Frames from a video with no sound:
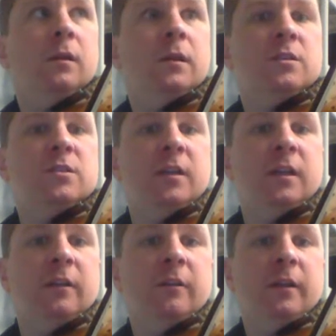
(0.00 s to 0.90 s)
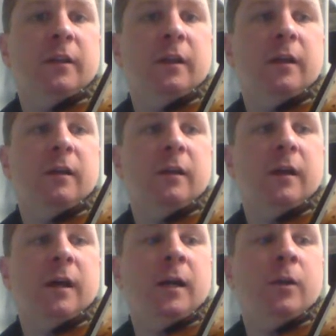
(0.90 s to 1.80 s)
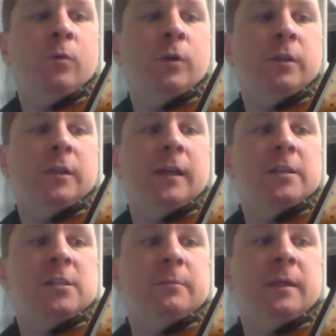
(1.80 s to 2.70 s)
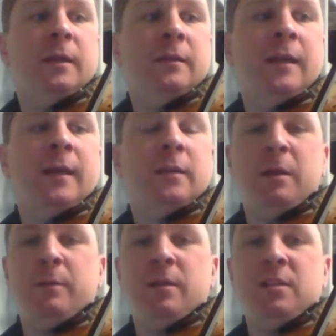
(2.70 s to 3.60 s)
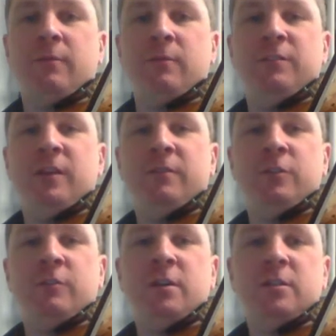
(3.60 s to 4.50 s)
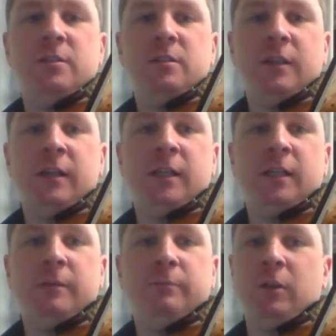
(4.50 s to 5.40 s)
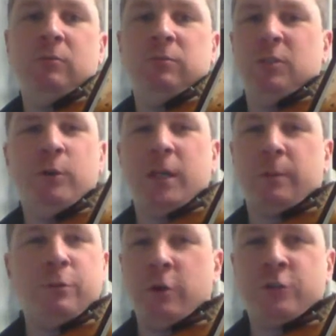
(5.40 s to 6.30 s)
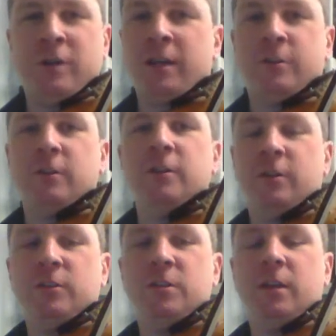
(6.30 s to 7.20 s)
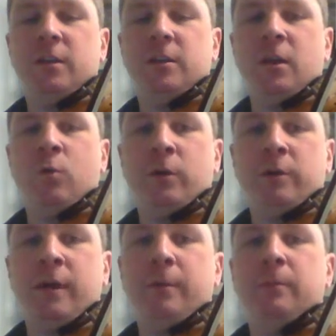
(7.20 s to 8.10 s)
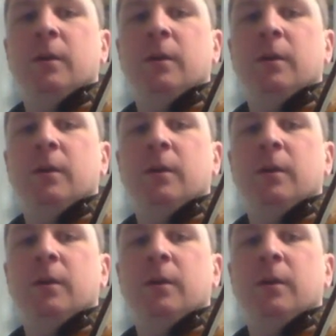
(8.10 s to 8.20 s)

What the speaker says: let's see, I would estimate that at maybe 75 degrees. Don't get a protractor. It's not worth that